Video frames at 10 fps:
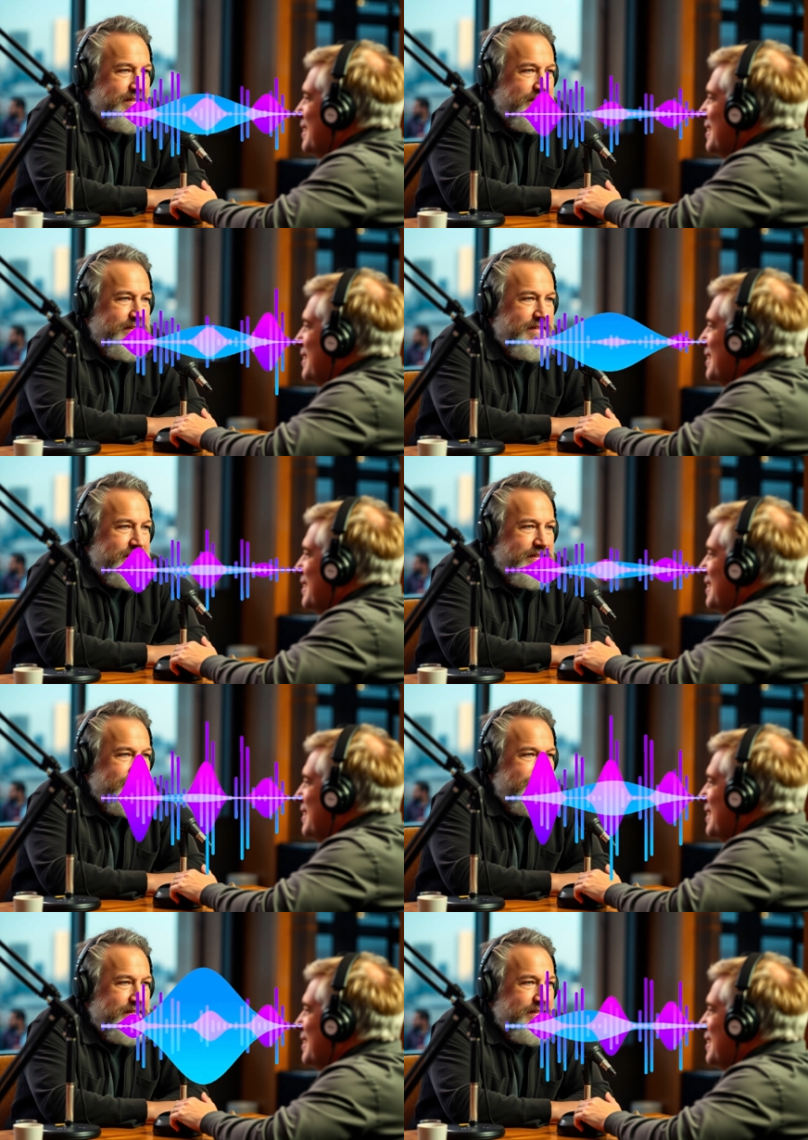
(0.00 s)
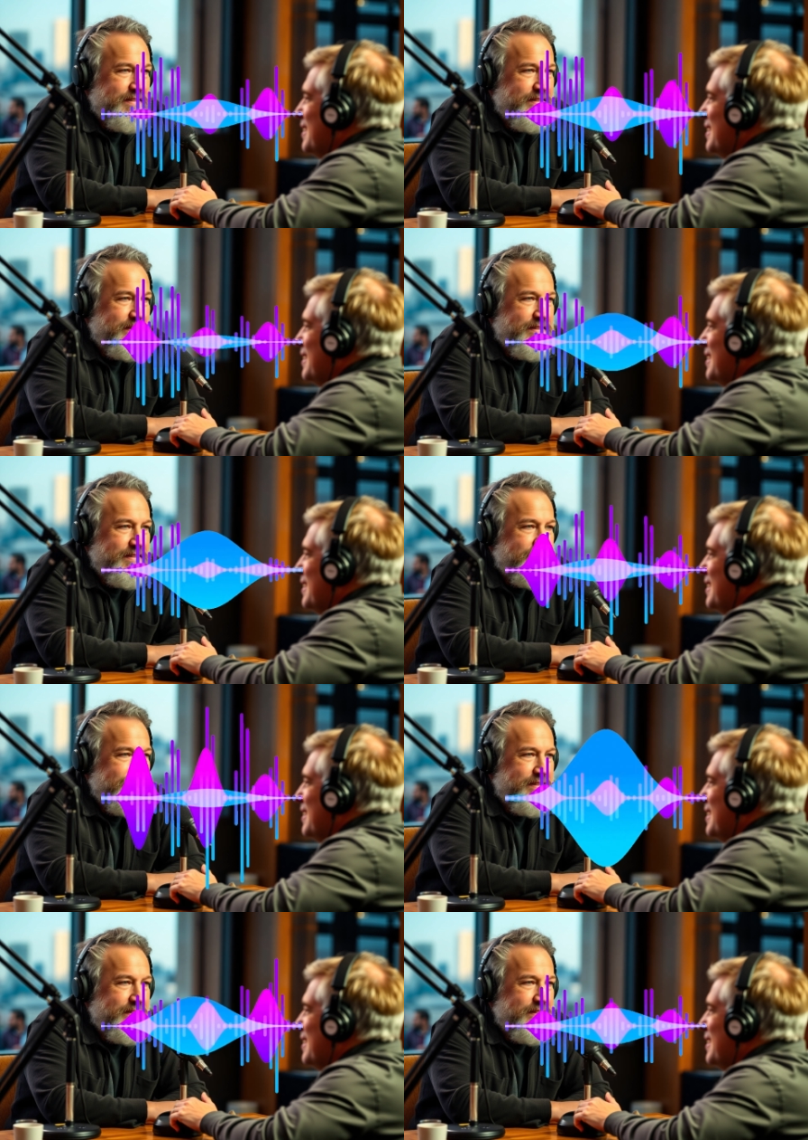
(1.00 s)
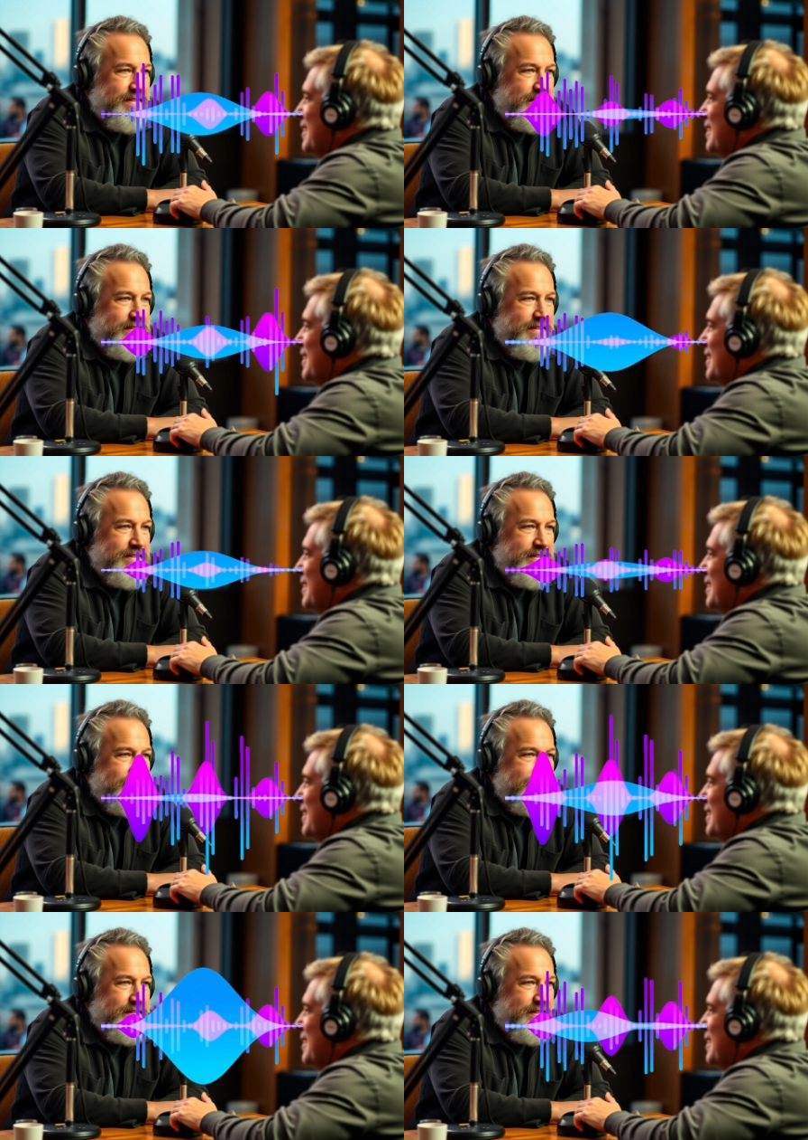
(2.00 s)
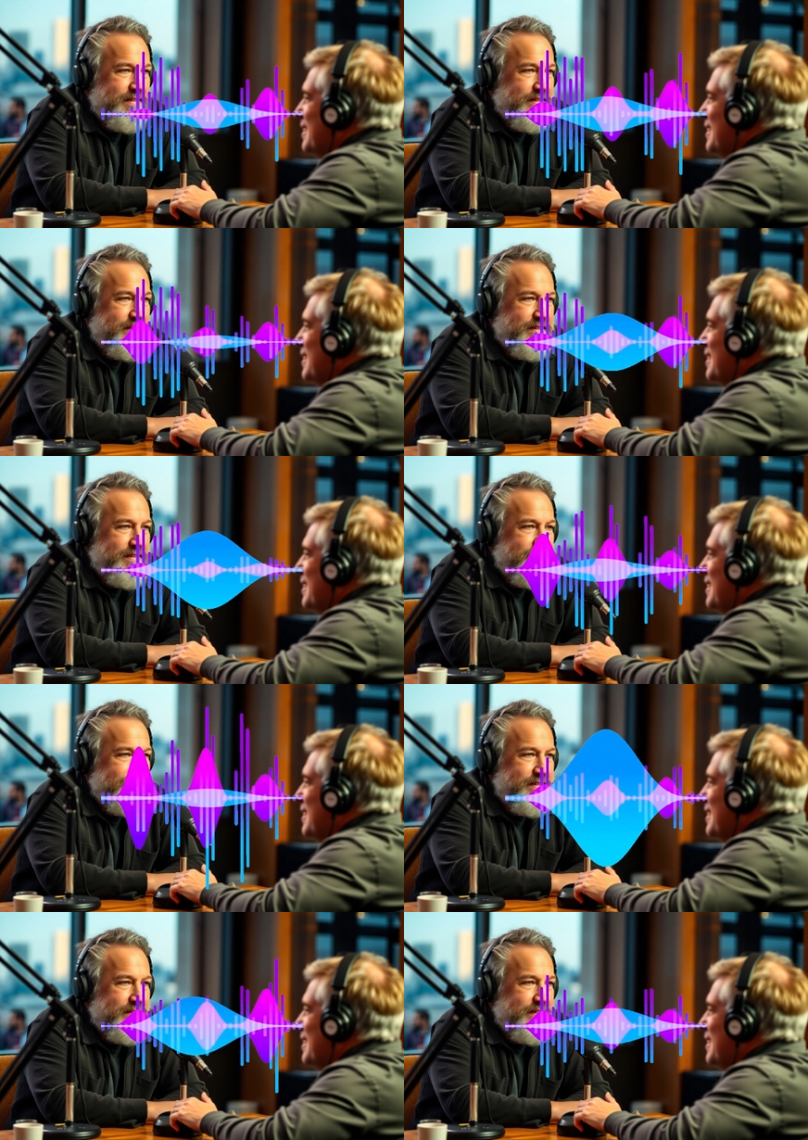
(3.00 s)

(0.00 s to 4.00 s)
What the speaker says: And then, the conversation, it kind of takes this big turn,